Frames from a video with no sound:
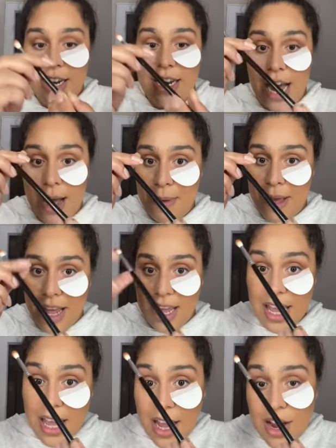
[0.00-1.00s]
Not back
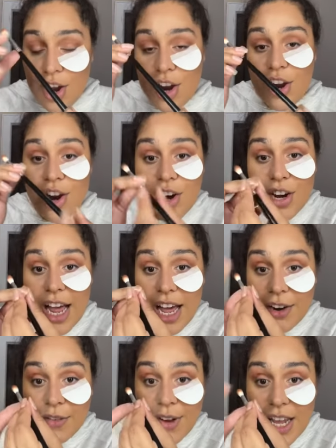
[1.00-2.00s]
here, not
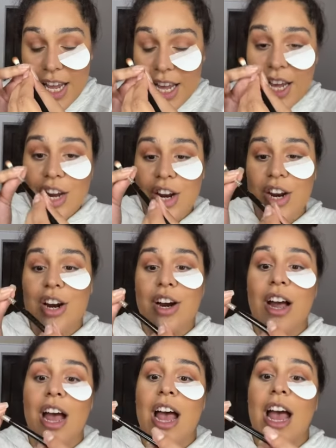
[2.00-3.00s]
over here.